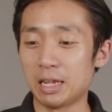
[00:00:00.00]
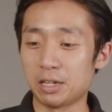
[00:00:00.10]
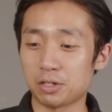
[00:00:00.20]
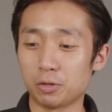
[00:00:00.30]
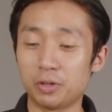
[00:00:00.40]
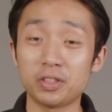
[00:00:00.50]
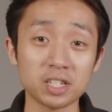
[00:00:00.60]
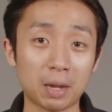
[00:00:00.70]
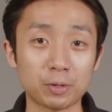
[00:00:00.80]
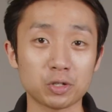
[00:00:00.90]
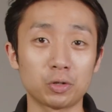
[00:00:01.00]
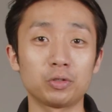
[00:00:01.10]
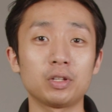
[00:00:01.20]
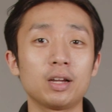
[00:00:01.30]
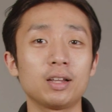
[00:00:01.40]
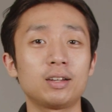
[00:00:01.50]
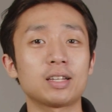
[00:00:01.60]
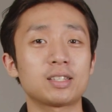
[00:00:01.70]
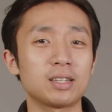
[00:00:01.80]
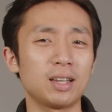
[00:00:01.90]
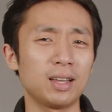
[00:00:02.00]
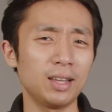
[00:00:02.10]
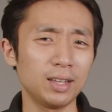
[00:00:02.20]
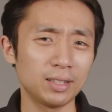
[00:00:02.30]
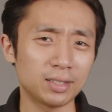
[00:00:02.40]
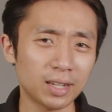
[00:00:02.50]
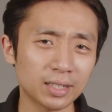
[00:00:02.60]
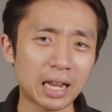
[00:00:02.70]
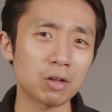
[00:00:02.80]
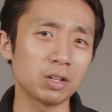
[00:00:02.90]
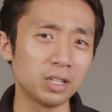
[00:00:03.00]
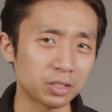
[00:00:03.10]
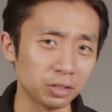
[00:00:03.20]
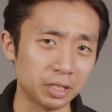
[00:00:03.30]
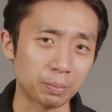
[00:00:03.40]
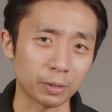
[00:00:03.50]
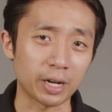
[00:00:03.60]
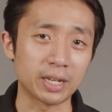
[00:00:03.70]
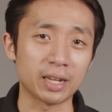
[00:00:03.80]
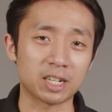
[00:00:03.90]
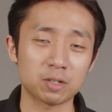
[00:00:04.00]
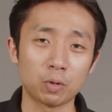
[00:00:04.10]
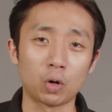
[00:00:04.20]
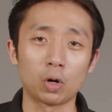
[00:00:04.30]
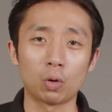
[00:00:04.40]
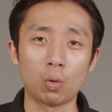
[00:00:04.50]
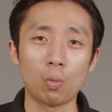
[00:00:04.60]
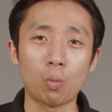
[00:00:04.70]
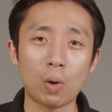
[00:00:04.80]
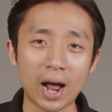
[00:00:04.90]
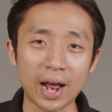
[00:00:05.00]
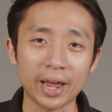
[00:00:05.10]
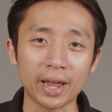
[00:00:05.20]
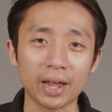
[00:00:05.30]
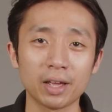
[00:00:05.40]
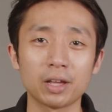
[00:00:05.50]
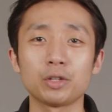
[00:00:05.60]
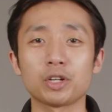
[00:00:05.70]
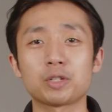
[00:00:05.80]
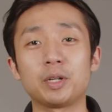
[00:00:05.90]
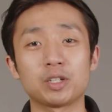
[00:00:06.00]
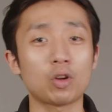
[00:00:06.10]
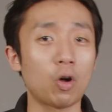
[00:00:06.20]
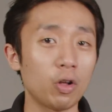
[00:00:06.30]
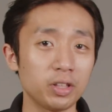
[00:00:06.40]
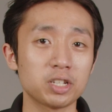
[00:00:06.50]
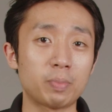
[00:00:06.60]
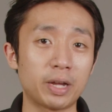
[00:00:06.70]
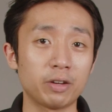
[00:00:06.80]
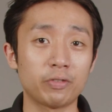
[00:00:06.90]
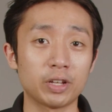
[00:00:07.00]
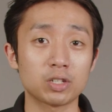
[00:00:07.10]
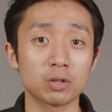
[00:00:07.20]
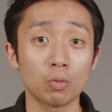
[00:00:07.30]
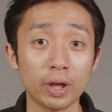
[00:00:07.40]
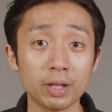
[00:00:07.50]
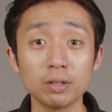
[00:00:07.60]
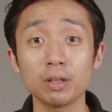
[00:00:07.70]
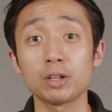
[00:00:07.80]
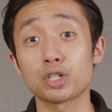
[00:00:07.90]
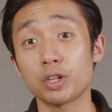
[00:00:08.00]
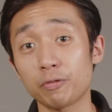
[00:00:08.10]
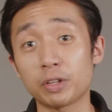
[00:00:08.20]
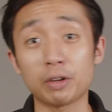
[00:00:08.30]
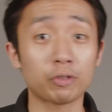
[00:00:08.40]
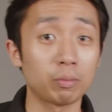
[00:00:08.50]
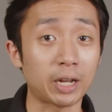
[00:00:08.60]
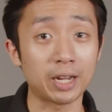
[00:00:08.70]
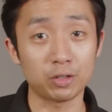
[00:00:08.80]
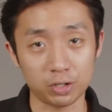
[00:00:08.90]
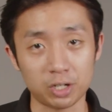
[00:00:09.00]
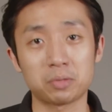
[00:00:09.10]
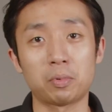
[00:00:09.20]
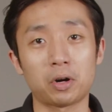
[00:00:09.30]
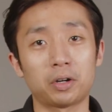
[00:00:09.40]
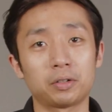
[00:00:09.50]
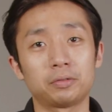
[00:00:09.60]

So in this episode, let's dig down a little deeper and explore why you experience all these benefits when shifting from 9 to 6 bar.